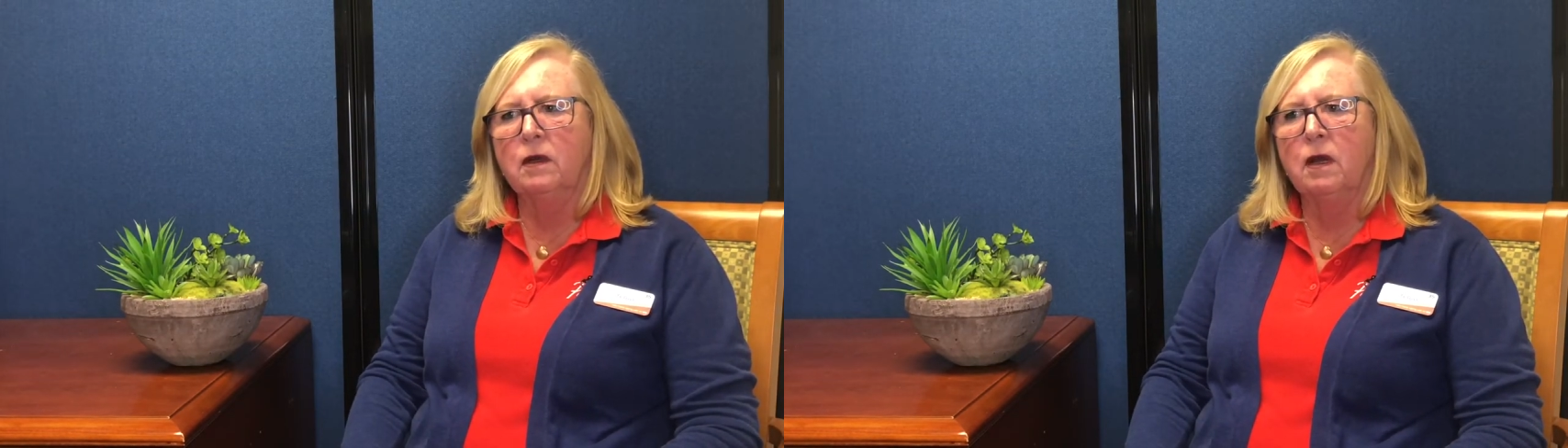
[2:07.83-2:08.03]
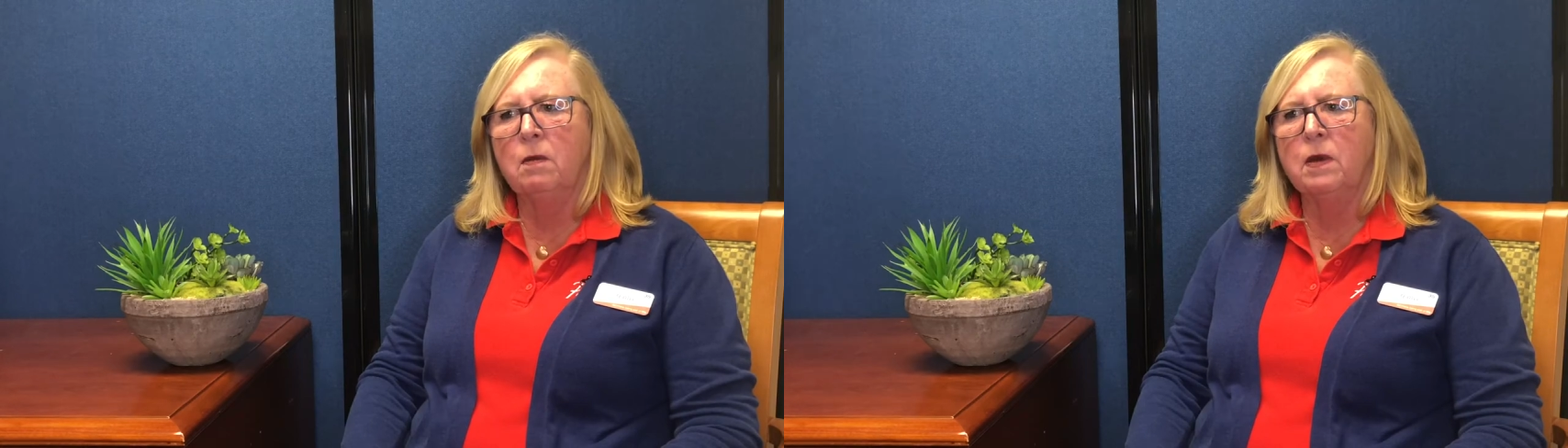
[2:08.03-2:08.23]

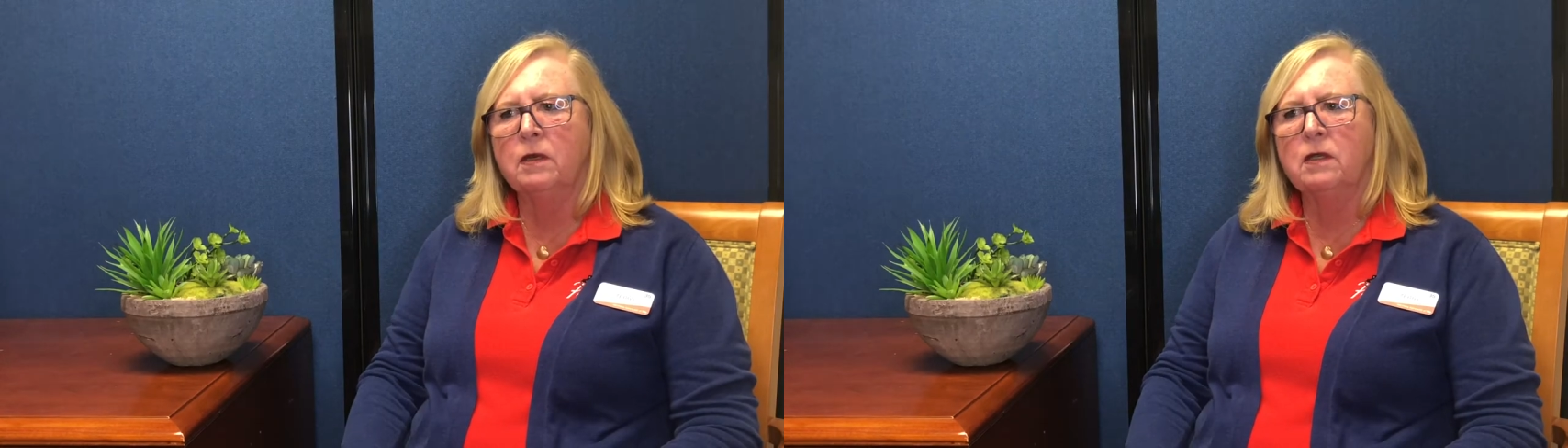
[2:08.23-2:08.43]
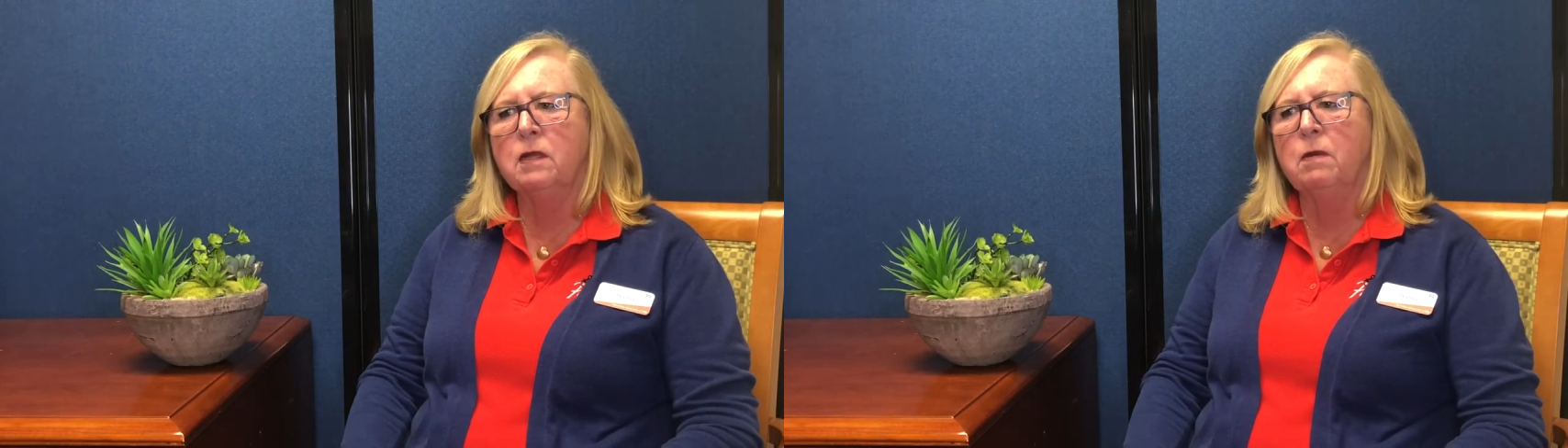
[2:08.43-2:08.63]

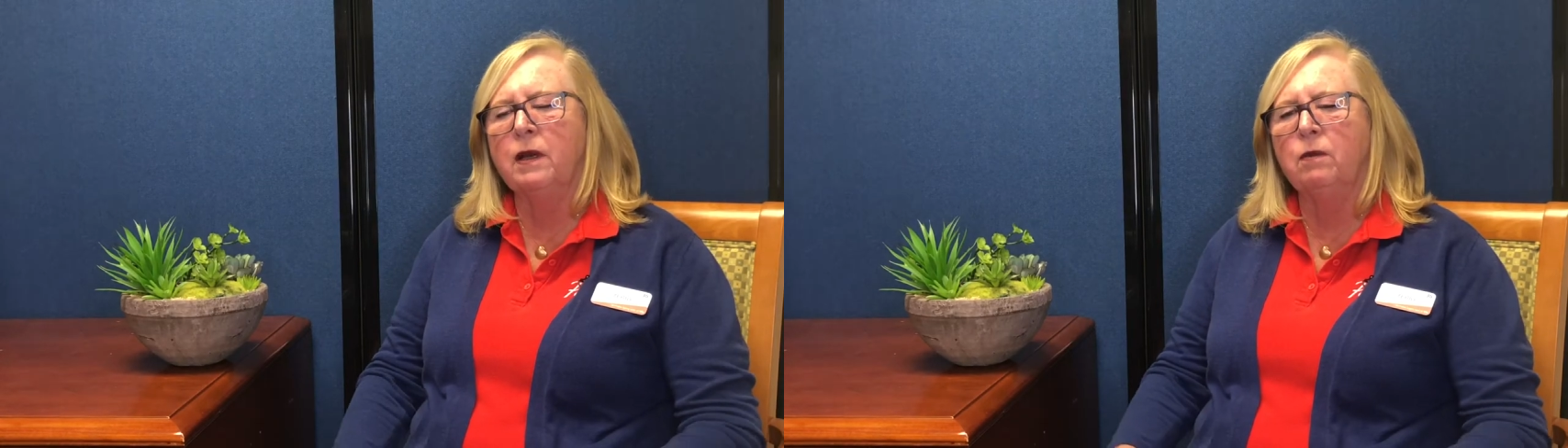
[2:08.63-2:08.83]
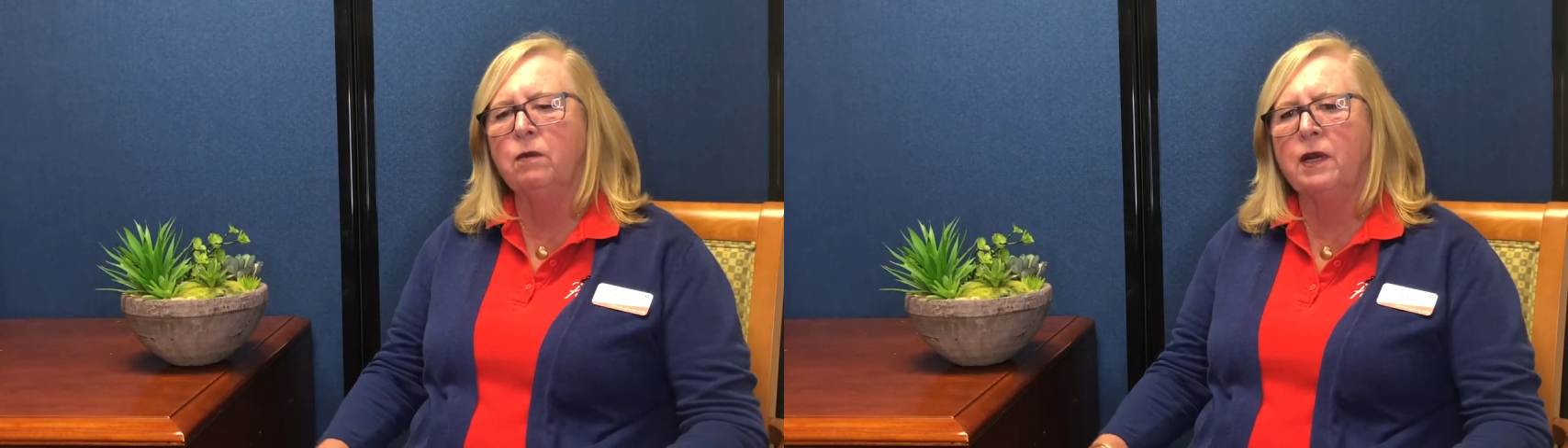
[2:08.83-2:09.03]
amongst the,
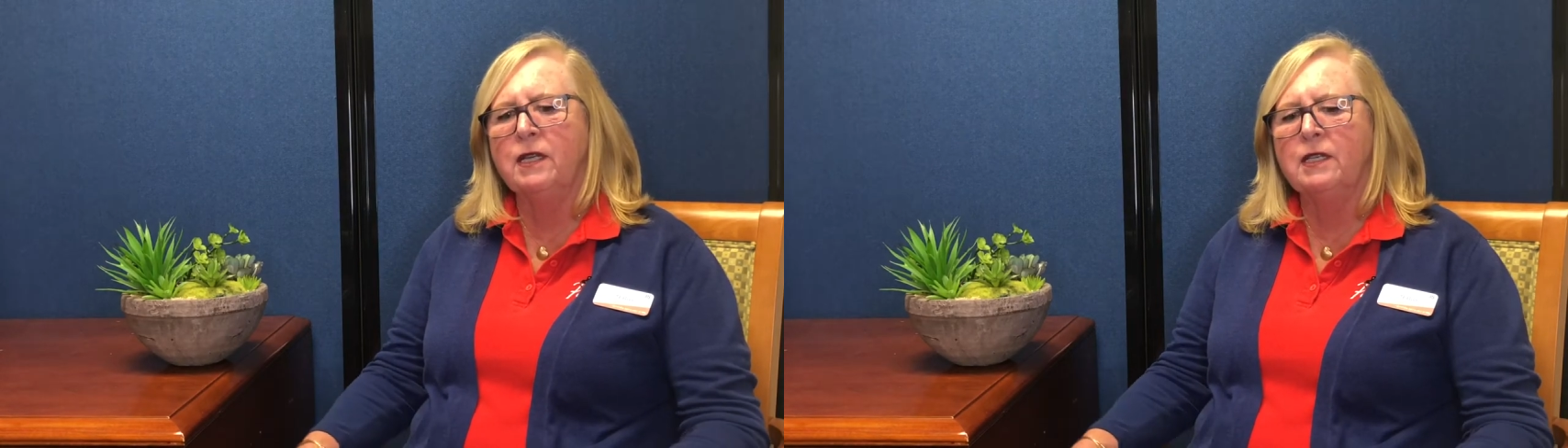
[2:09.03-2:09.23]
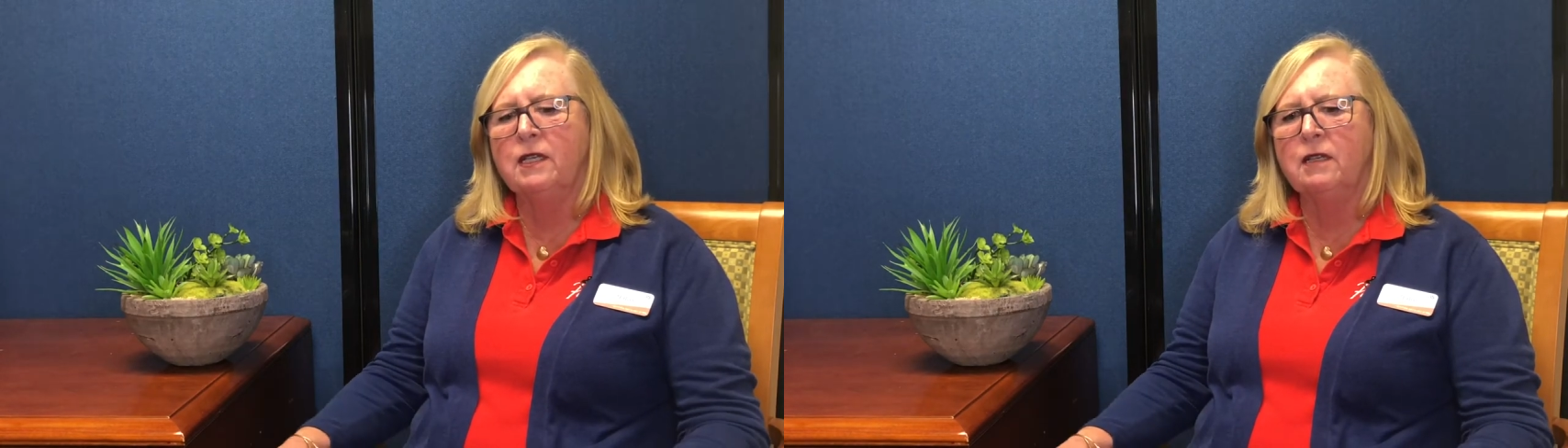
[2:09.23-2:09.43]
when I
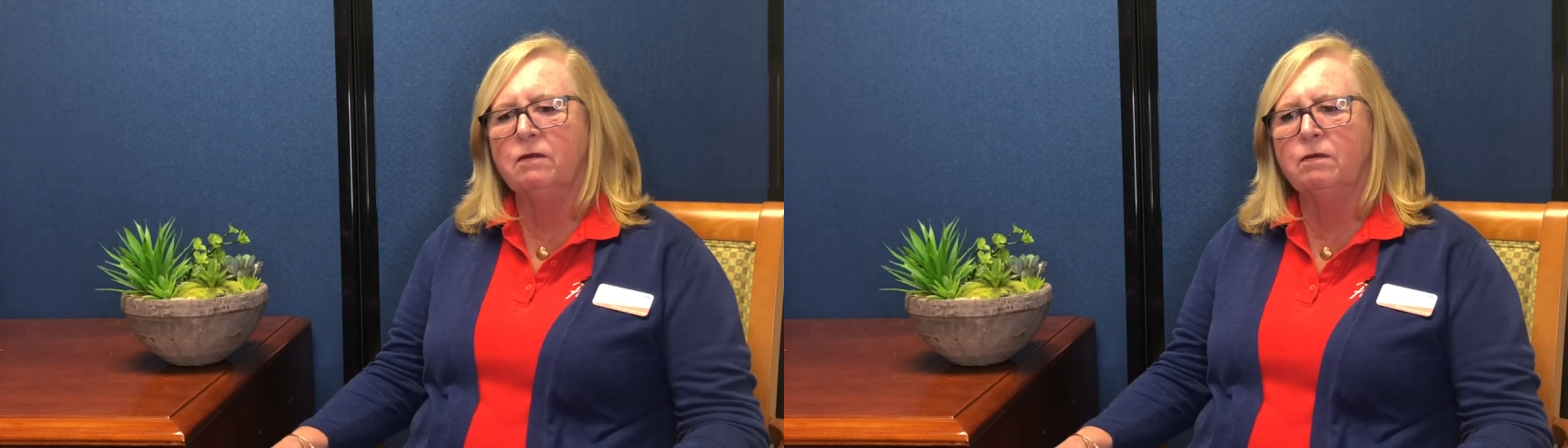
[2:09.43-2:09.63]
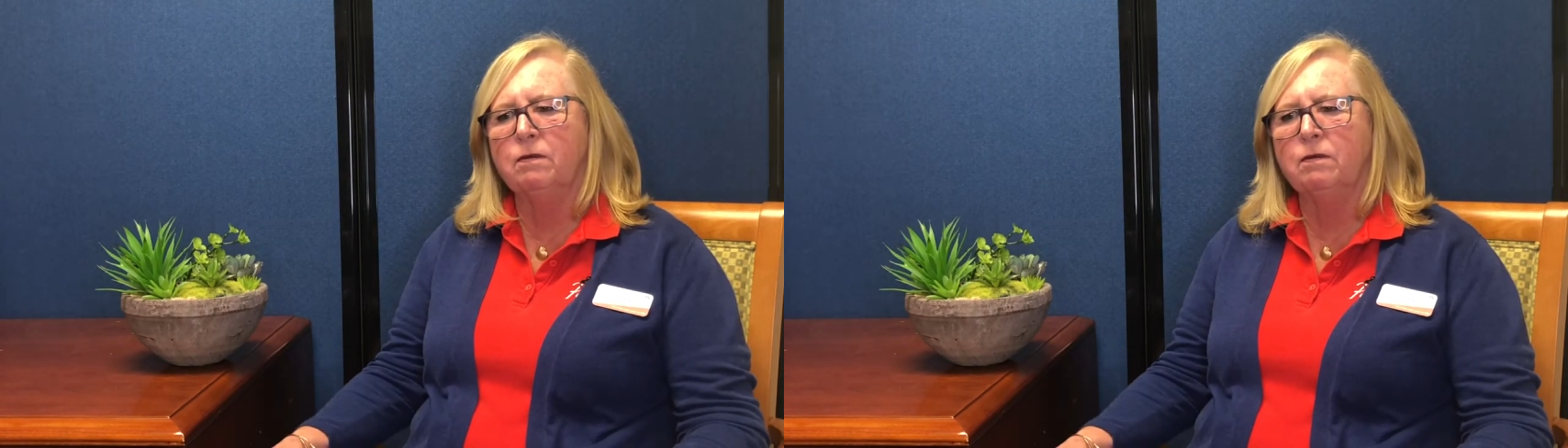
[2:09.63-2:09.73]
see the